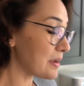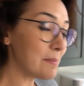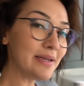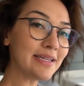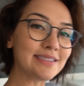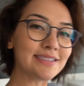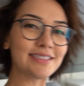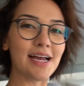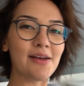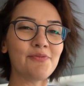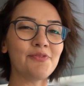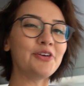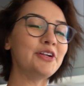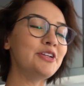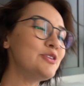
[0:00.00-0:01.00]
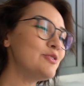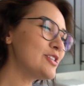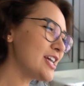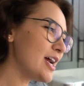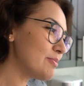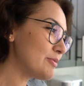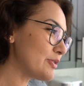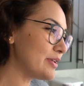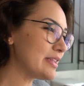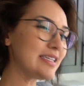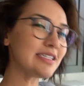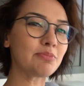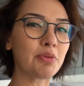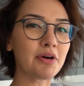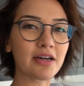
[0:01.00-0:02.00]
But it's time for a new chapter in
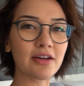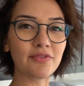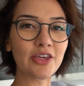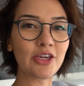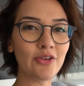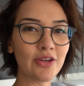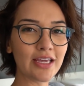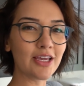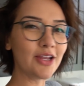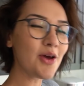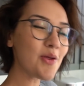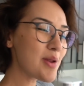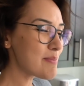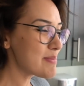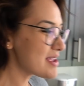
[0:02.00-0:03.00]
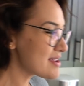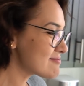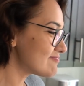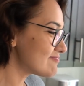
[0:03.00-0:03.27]
this book of CUNY, you know what I mean?